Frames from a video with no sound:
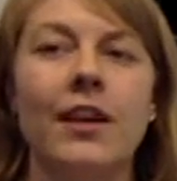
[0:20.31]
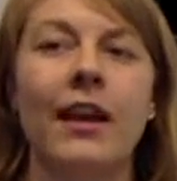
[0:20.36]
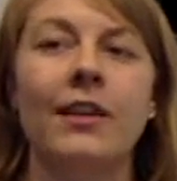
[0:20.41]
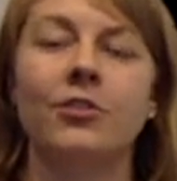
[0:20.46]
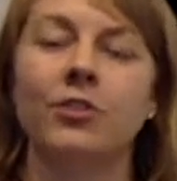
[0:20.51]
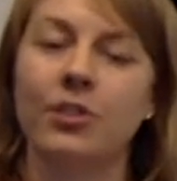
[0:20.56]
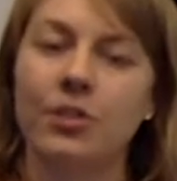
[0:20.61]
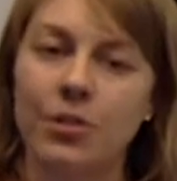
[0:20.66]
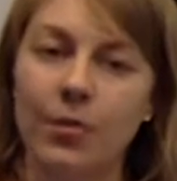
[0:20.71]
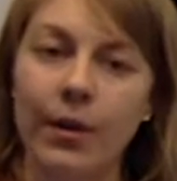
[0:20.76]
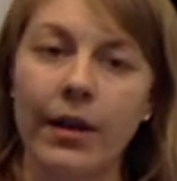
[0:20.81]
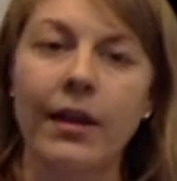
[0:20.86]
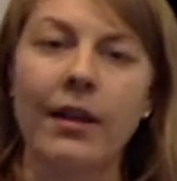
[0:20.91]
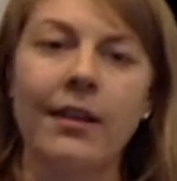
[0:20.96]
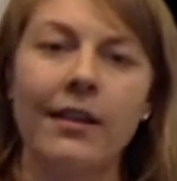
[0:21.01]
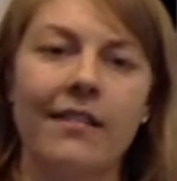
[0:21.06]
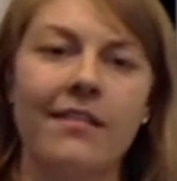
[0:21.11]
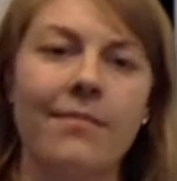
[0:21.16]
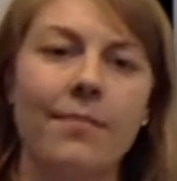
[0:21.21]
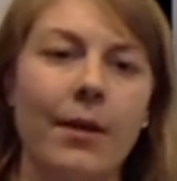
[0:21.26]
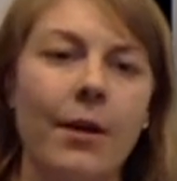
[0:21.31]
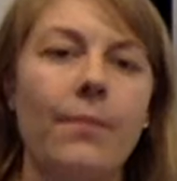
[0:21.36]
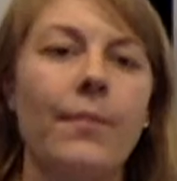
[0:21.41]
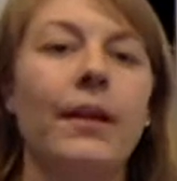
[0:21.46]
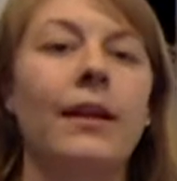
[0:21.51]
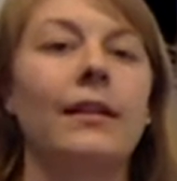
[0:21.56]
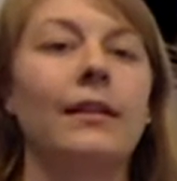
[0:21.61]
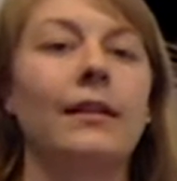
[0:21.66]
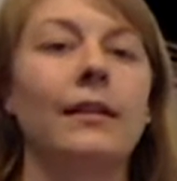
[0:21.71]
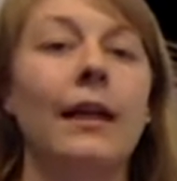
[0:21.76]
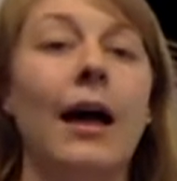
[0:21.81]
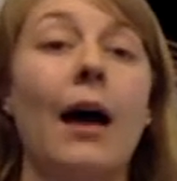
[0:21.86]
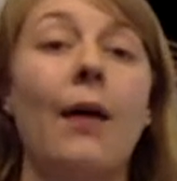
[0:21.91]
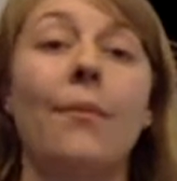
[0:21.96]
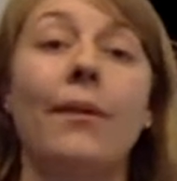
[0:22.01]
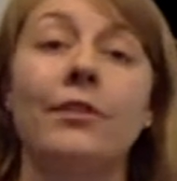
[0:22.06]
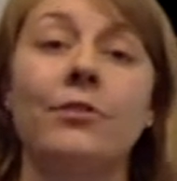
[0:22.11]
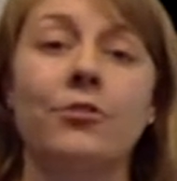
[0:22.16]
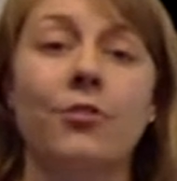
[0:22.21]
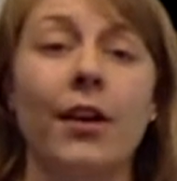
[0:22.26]
actually doing an experiment in the
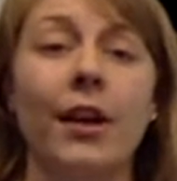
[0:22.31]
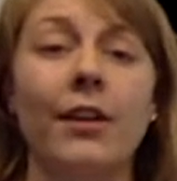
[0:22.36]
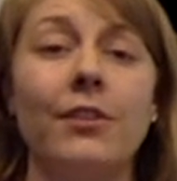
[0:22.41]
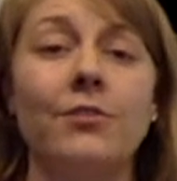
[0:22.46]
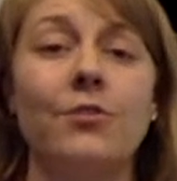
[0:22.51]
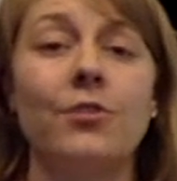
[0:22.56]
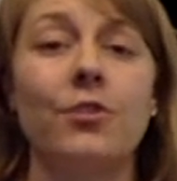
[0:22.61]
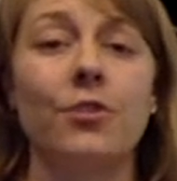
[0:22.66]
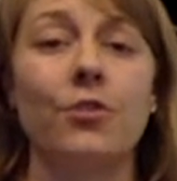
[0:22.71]
lab and trying